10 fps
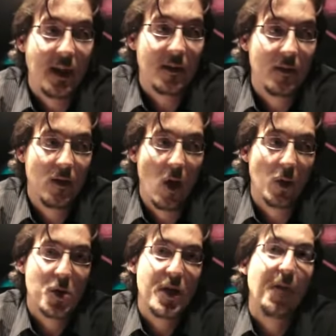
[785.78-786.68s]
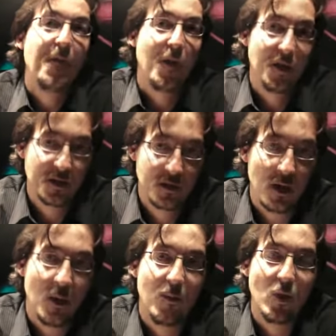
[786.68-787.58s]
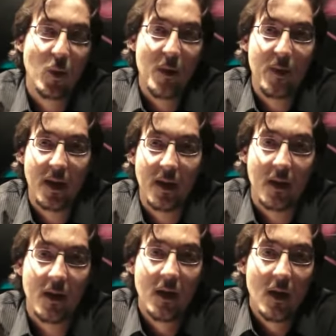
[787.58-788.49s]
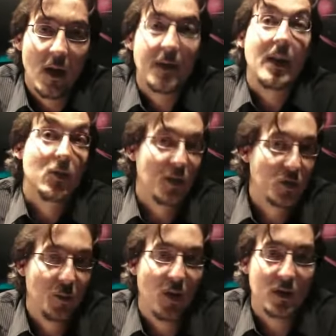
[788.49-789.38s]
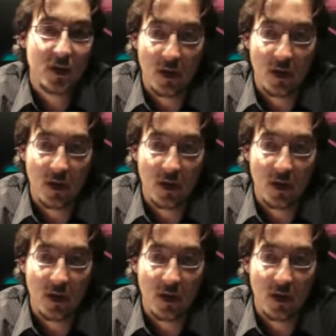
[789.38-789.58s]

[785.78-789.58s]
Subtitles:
that launched their first Blu-ray player that does support